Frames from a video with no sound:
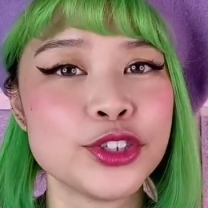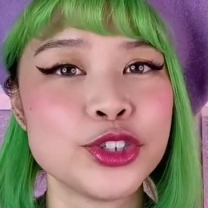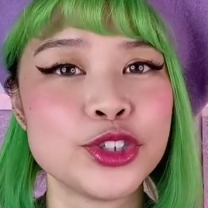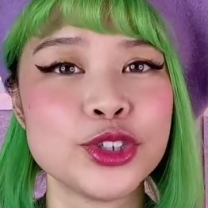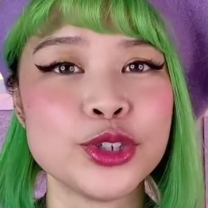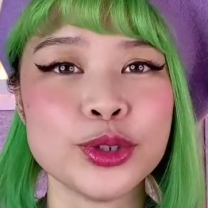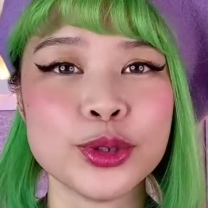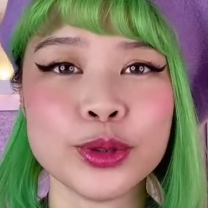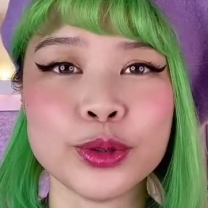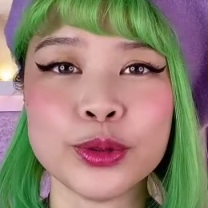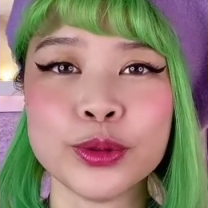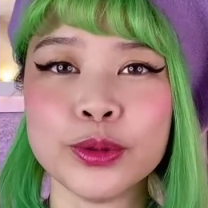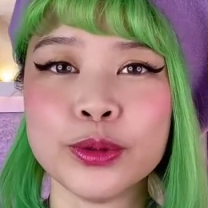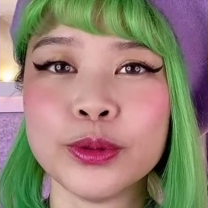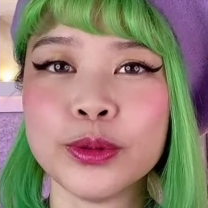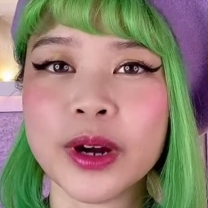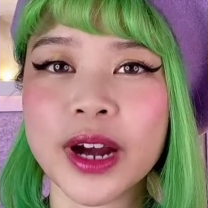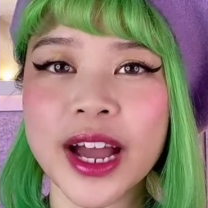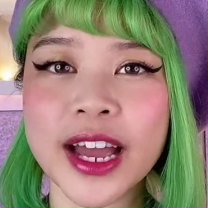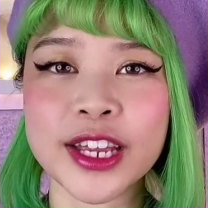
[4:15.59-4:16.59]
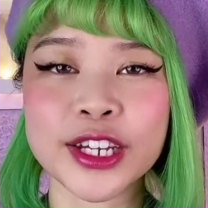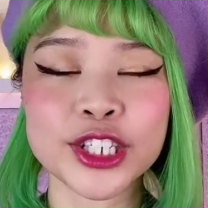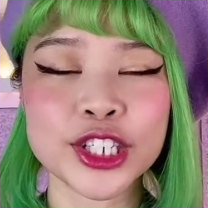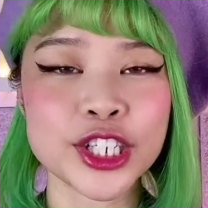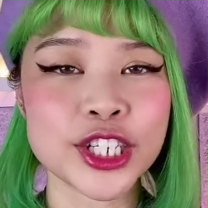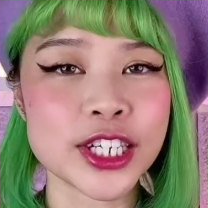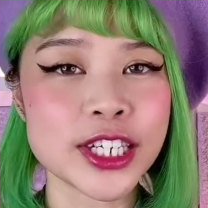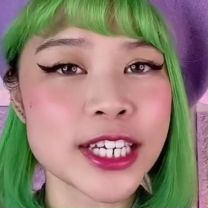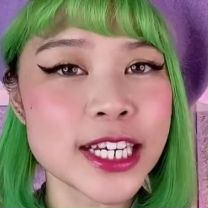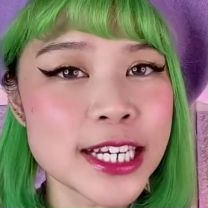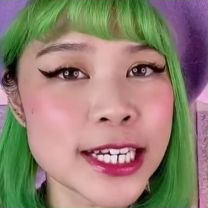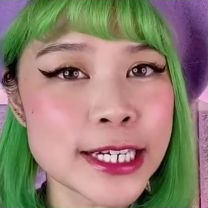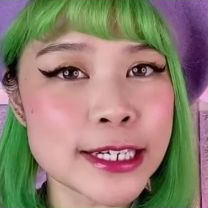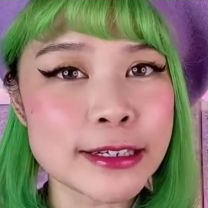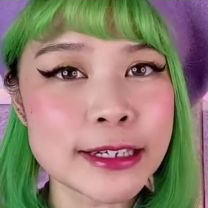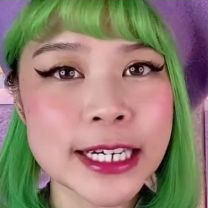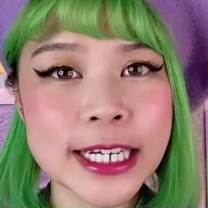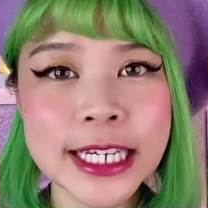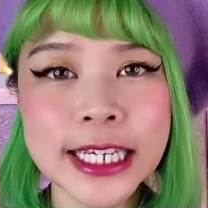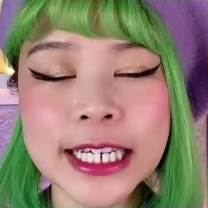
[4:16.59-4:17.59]
to
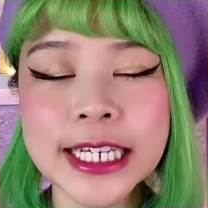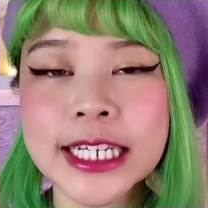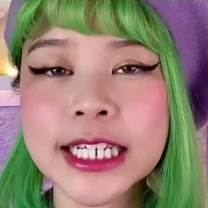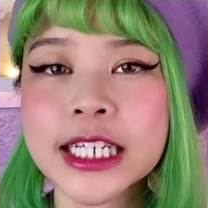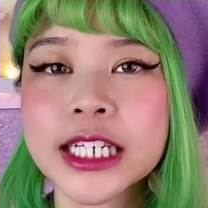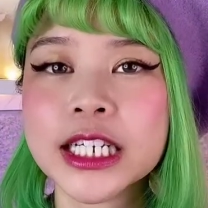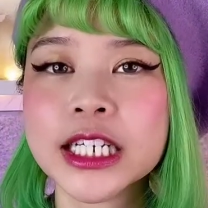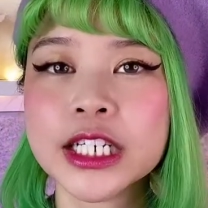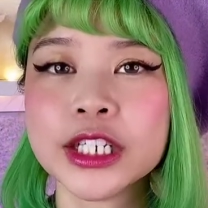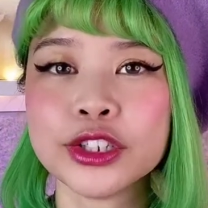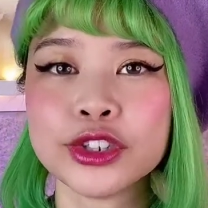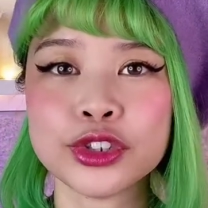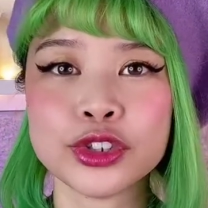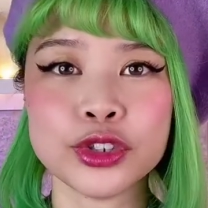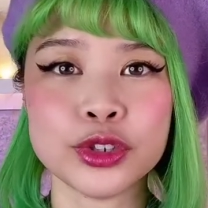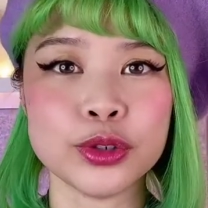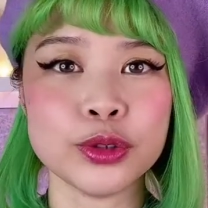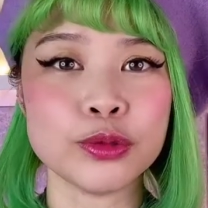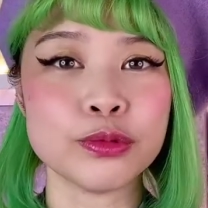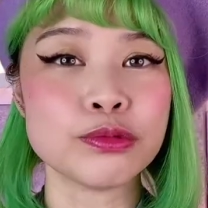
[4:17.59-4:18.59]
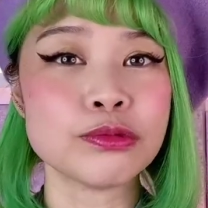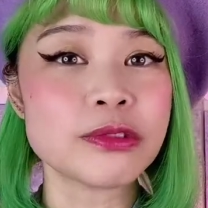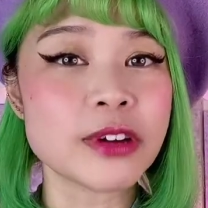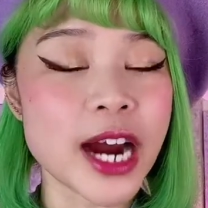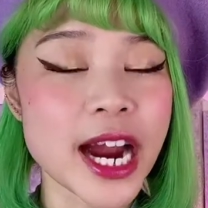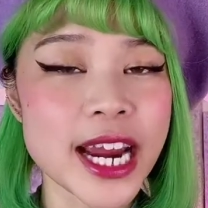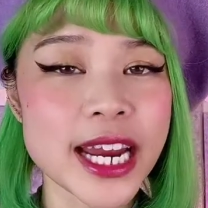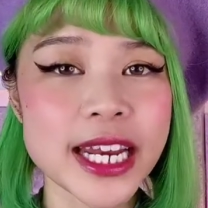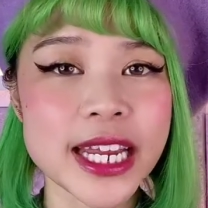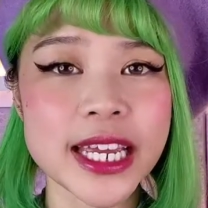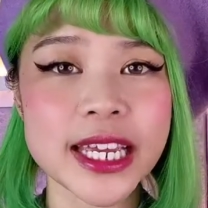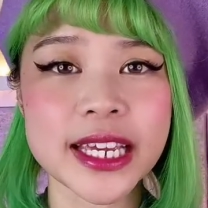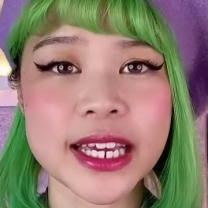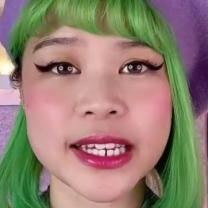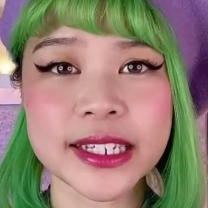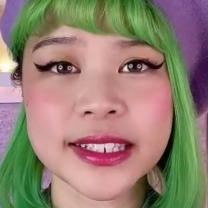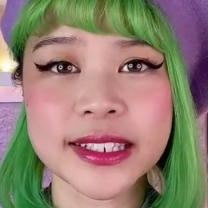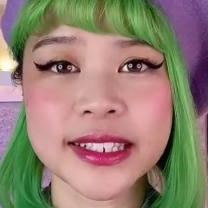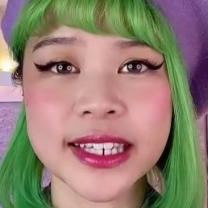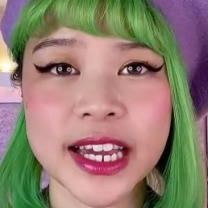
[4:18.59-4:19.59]
engineering to writing,
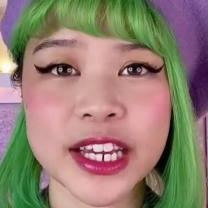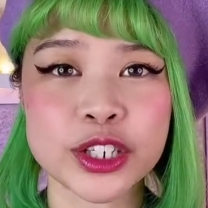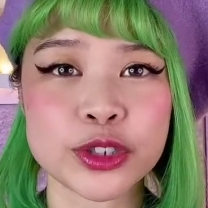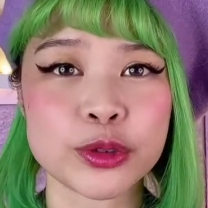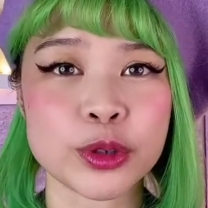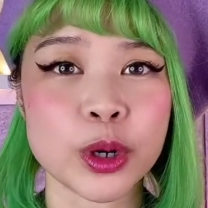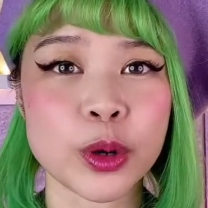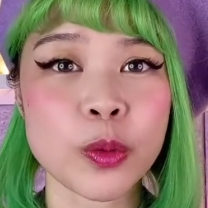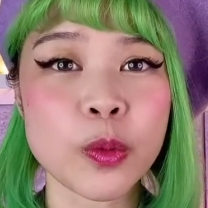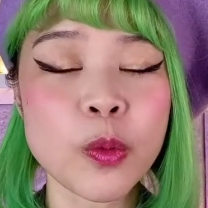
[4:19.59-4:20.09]
etc.